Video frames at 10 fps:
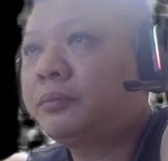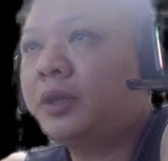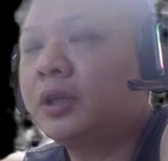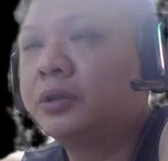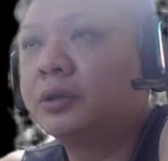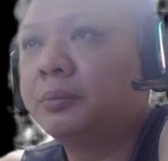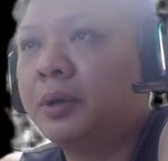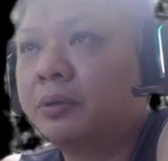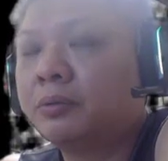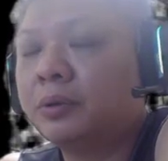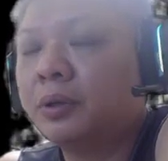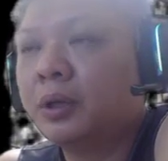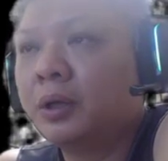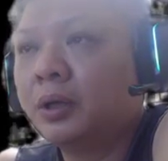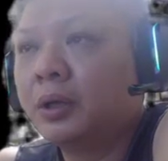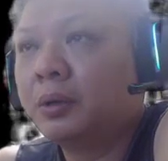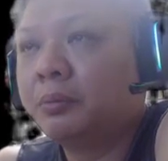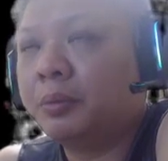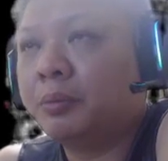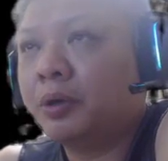So Black would be
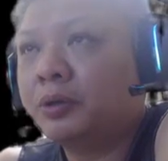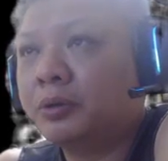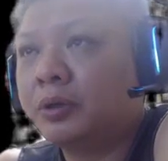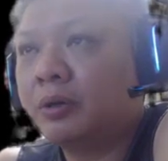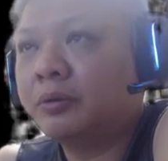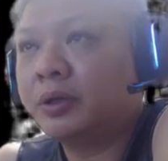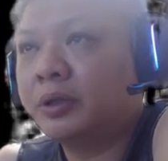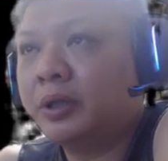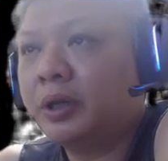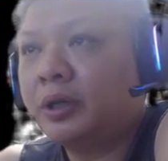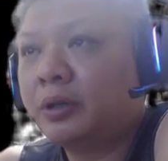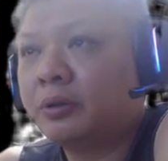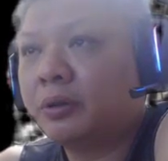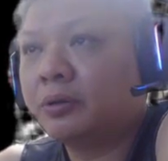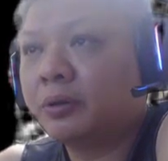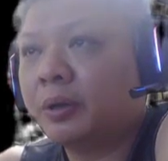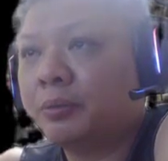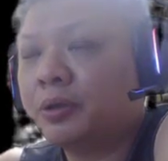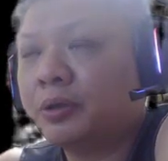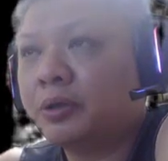poised to counter attack. He could also capture
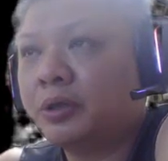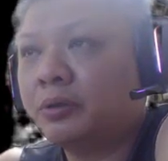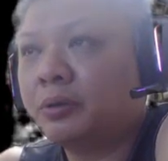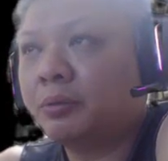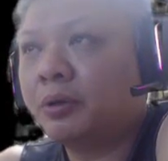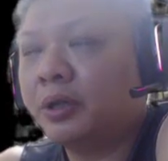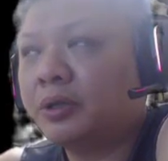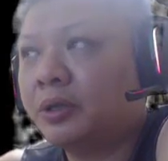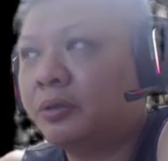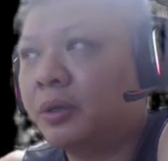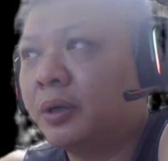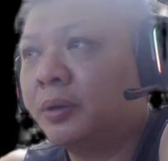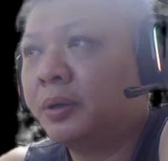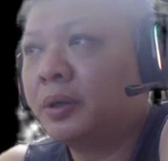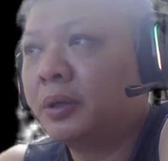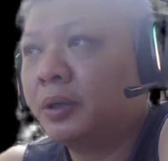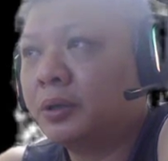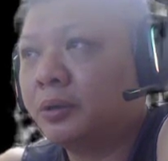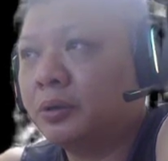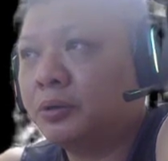the central pawn, etc. So
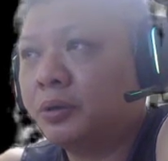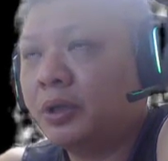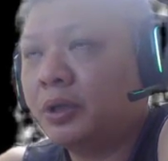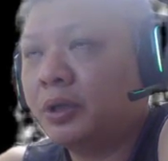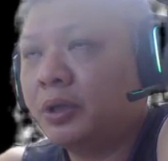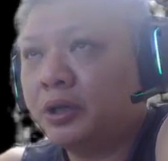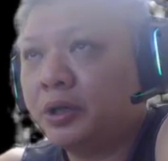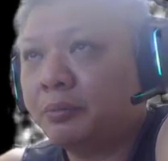usually c8